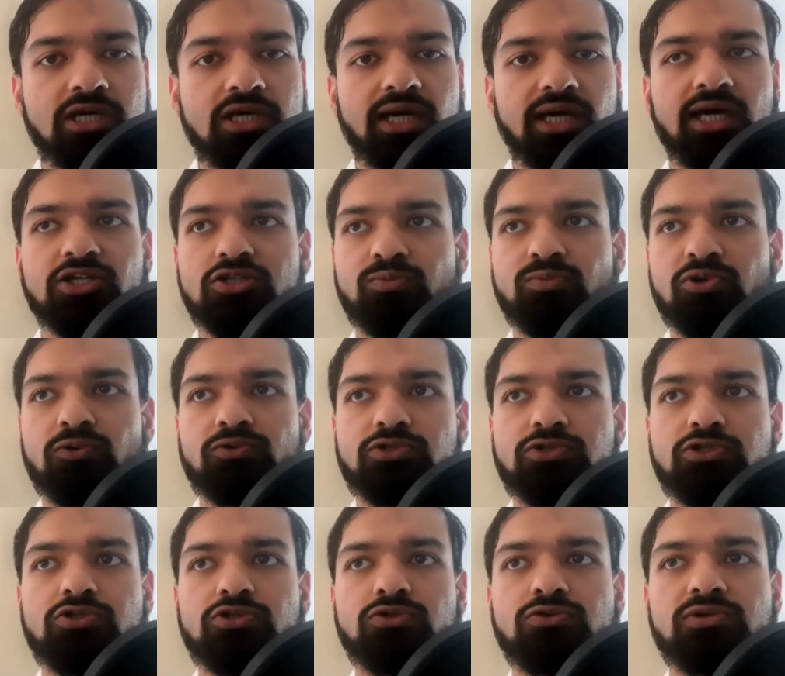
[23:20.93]
as
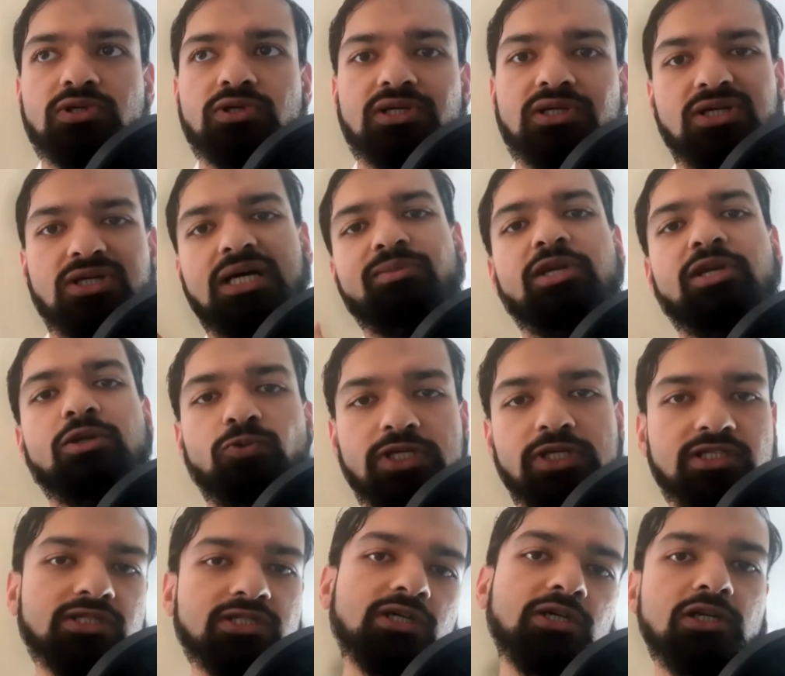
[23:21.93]
opposed to, I mean, we
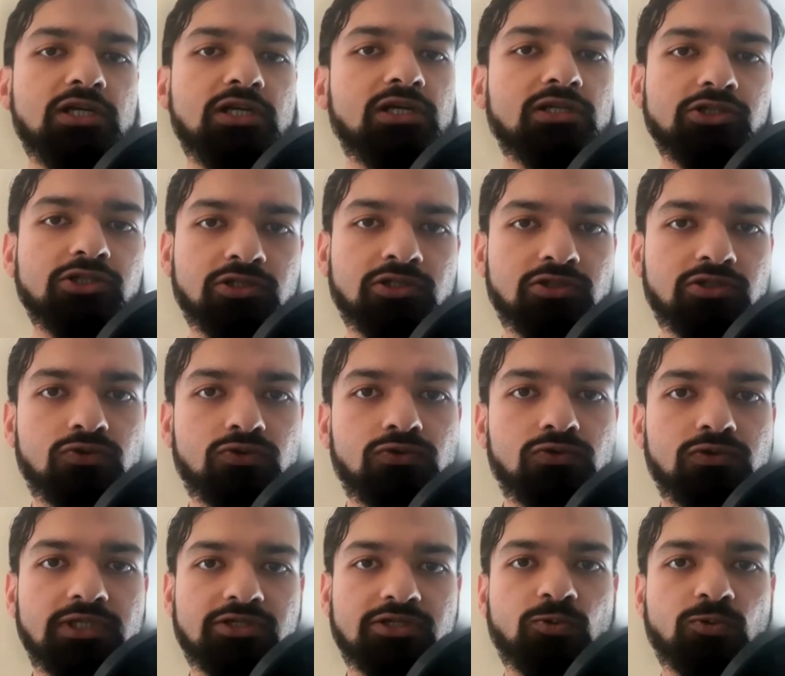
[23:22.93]
studied English in
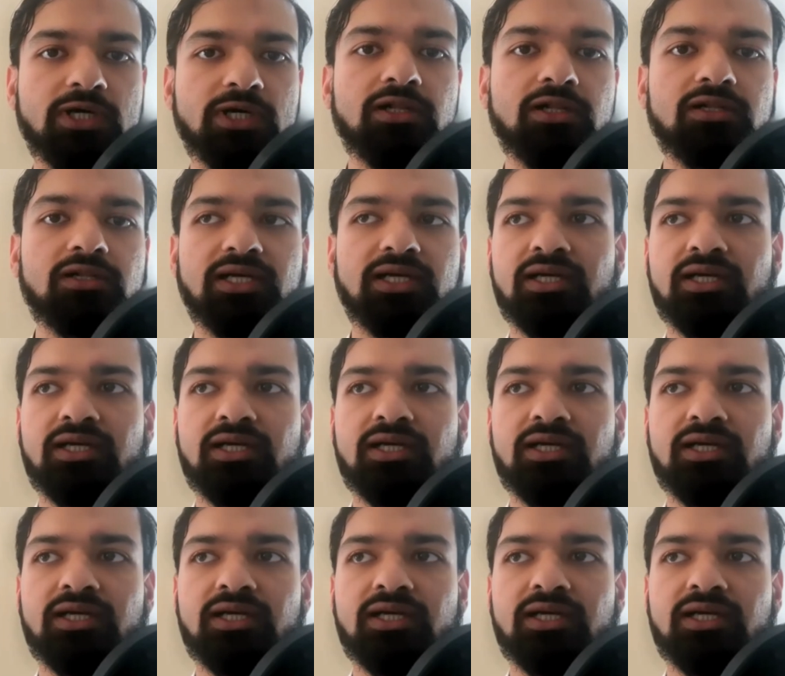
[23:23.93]
school as well.